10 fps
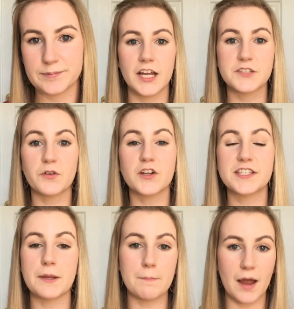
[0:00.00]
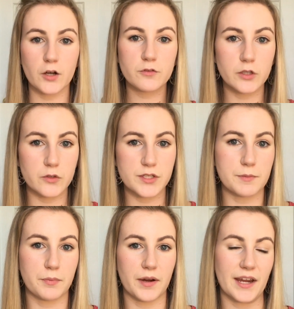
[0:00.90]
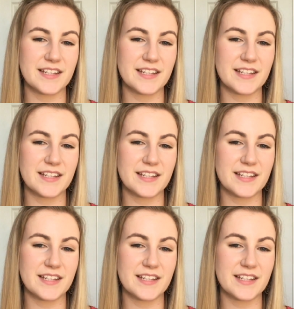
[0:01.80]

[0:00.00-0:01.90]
As far as the amount of clothes to bring,